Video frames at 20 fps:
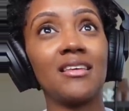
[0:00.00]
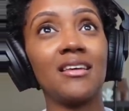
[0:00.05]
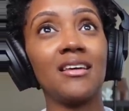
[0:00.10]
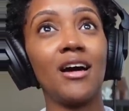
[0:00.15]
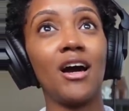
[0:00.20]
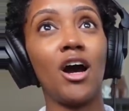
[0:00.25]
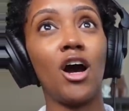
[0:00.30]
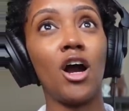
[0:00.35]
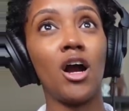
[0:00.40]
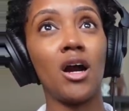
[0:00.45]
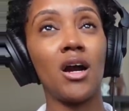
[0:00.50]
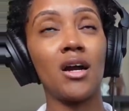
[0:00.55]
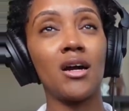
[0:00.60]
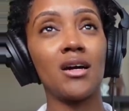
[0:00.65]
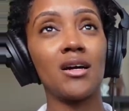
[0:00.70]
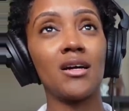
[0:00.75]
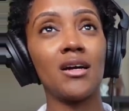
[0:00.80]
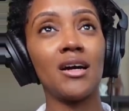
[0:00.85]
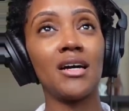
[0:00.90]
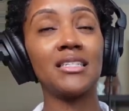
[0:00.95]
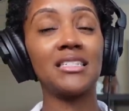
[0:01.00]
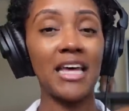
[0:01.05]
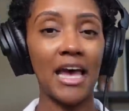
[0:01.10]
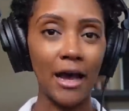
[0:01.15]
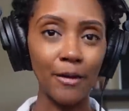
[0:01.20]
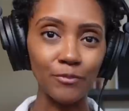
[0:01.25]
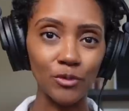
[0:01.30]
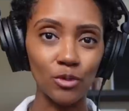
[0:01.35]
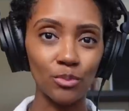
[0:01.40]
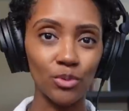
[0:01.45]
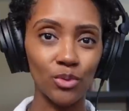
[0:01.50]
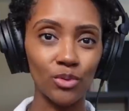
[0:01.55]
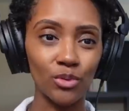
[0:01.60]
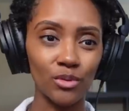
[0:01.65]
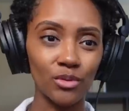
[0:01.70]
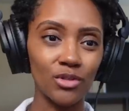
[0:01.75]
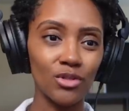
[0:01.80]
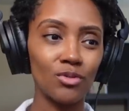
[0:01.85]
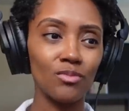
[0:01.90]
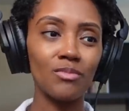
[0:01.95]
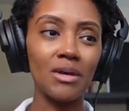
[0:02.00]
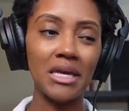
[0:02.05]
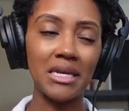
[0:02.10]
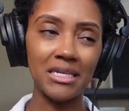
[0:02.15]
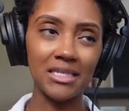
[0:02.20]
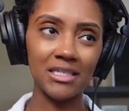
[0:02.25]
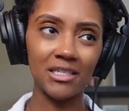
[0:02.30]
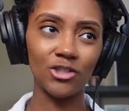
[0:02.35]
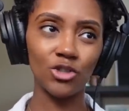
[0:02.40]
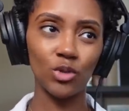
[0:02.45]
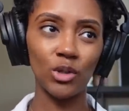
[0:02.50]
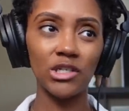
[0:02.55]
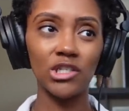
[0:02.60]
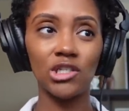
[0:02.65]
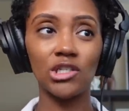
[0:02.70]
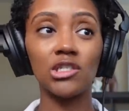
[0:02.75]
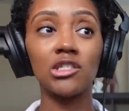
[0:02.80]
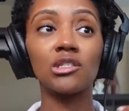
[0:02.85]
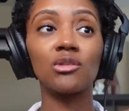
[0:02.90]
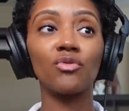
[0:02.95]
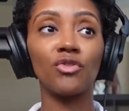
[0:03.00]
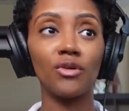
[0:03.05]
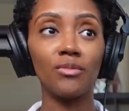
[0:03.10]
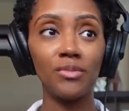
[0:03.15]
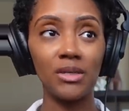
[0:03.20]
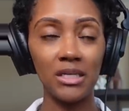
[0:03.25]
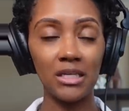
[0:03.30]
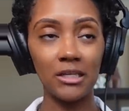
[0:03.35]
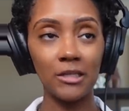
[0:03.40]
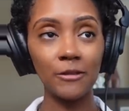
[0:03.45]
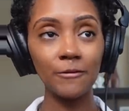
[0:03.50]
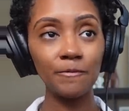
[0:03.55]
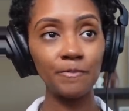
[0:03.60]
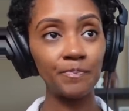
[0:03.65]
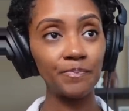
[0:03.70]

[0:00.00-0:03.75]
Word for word: are adaptable to many situations for me.